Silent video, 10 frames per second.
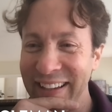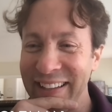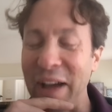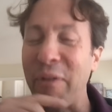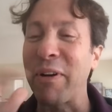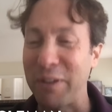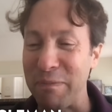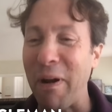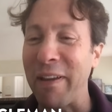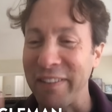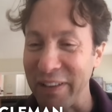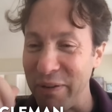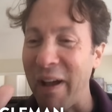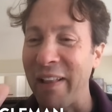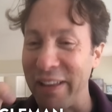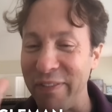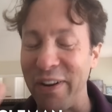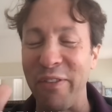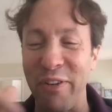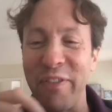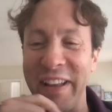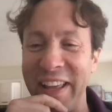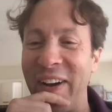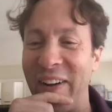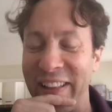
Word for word: That works surprisingly well, even over video. I